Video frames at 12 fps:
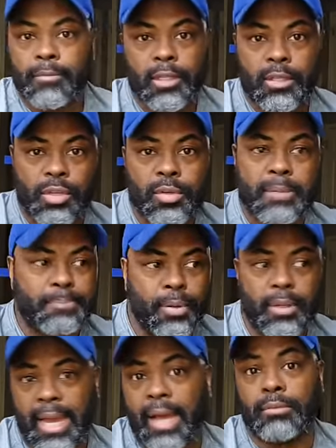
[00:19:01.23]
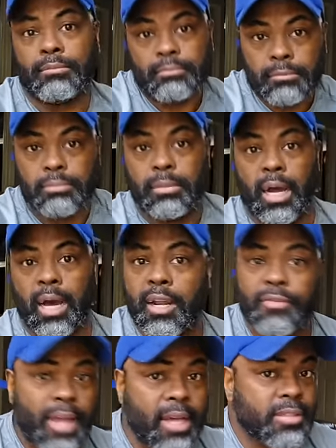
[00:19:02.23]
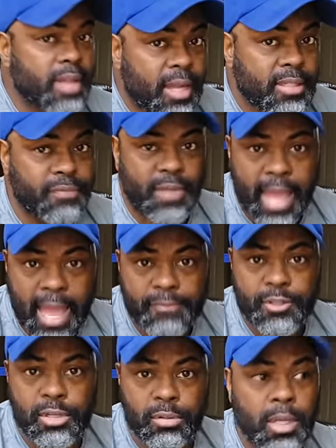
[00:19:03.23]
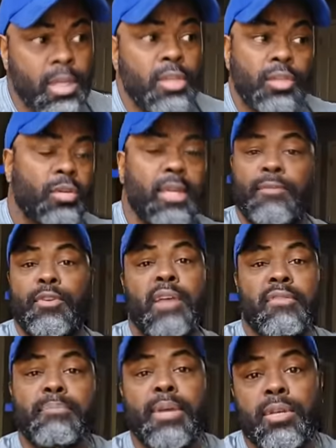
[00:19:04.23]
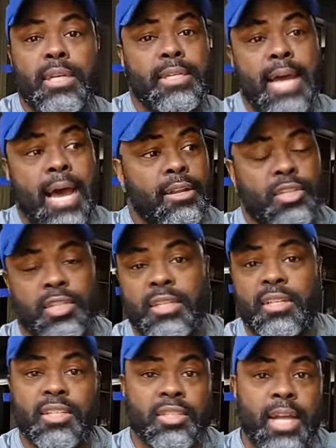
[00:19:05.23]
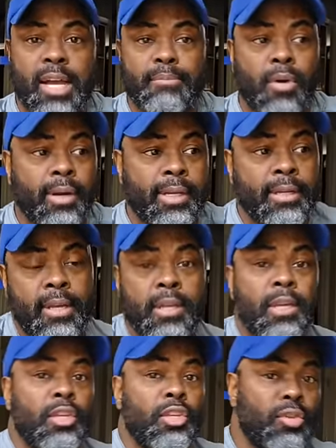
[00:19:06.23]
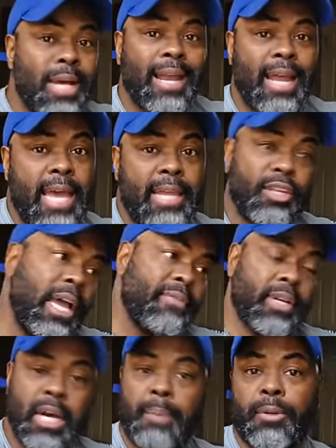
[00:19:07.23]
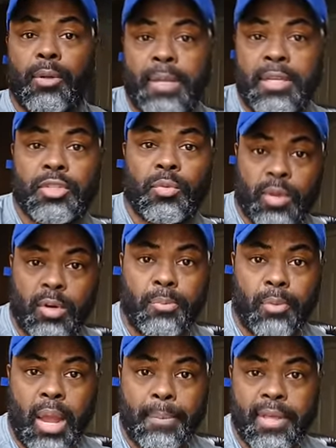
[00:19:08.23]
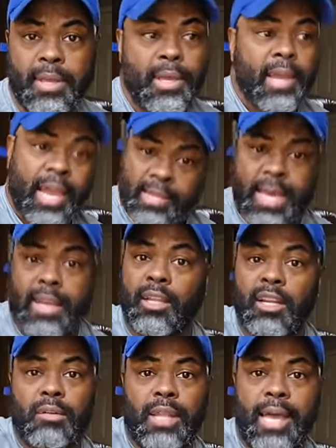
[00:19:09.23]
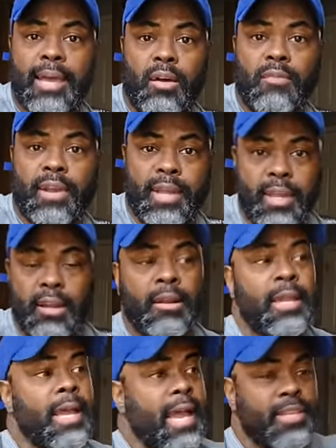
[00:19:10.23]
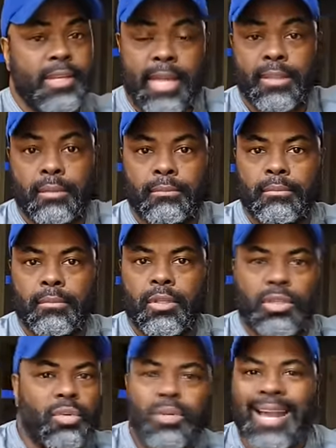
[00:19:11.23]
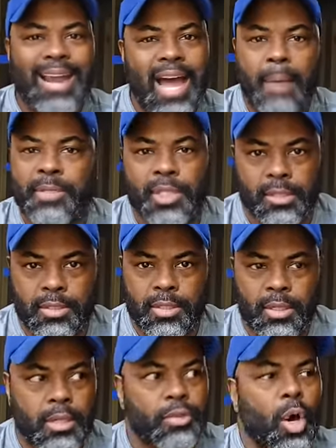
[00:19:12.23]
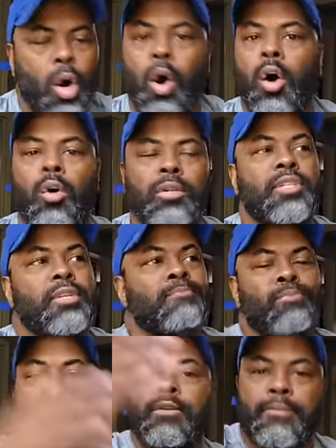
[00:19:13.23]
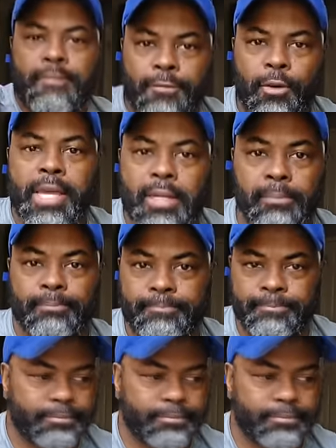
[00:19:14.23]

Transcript: You can pull out $100,000 if you have to. You can if you have a million dollars sitting in the stock market, you got and you have a couple of pieces of rental property and you got a little land over here and you got you got options the whole listen freedom